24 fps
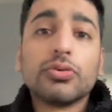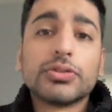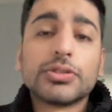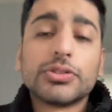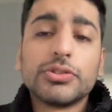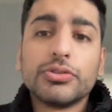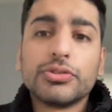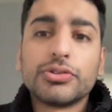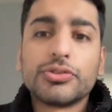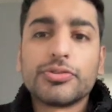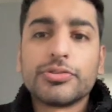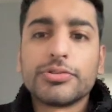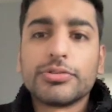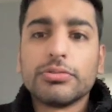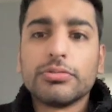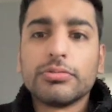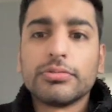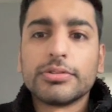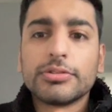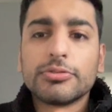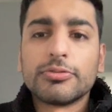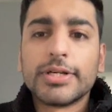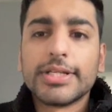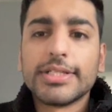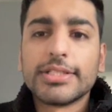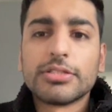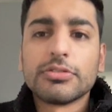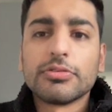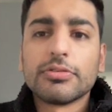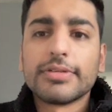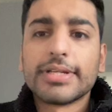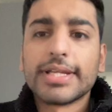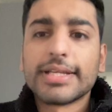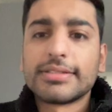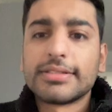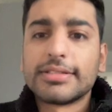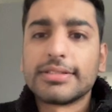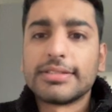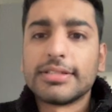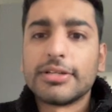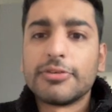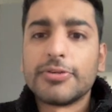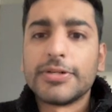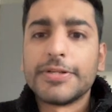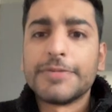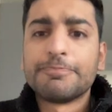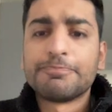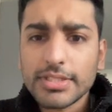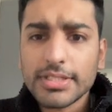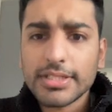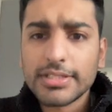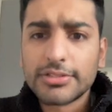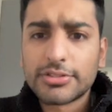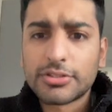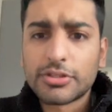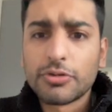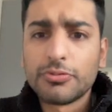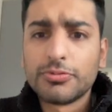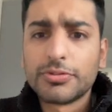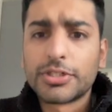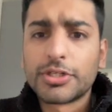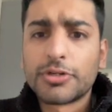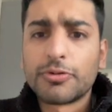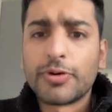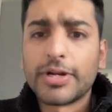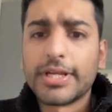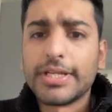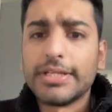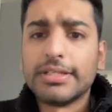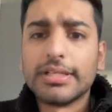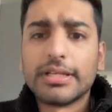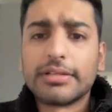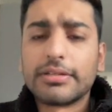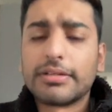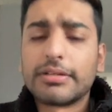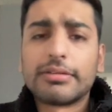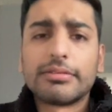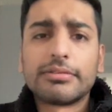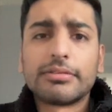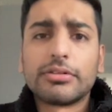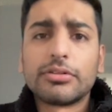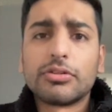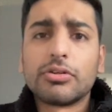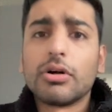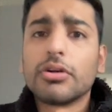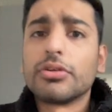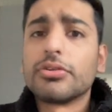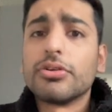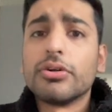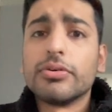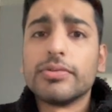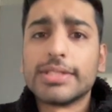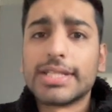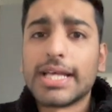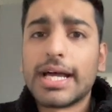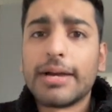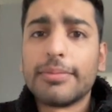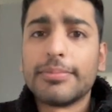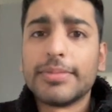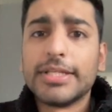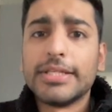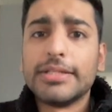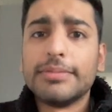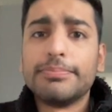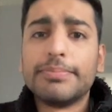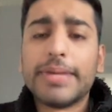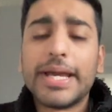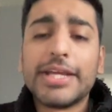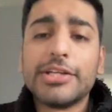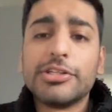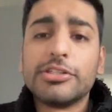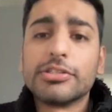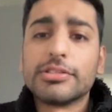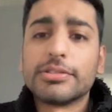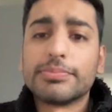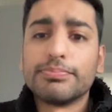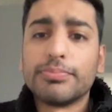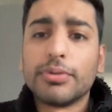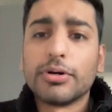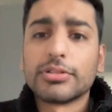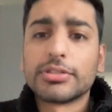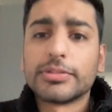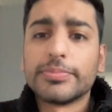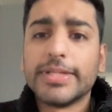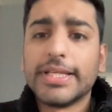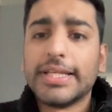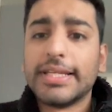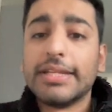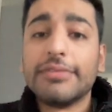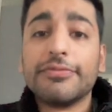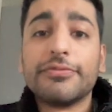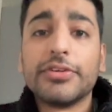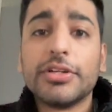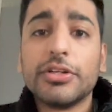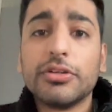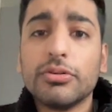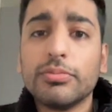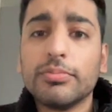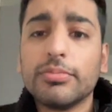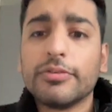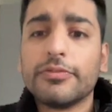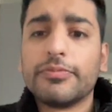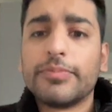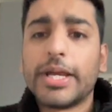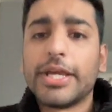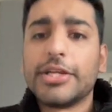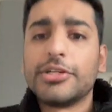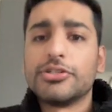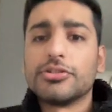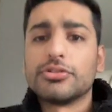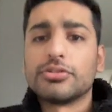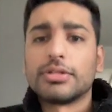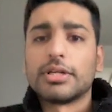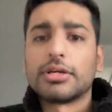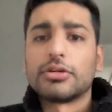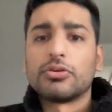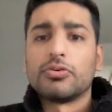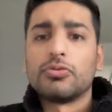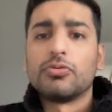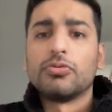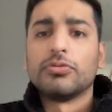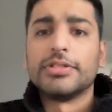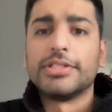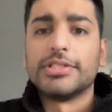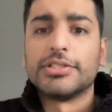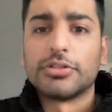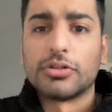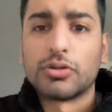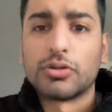search results, right? It's not necessary. It's going to create like God knows how many pages, possibly an infinite number of pages that Google needs to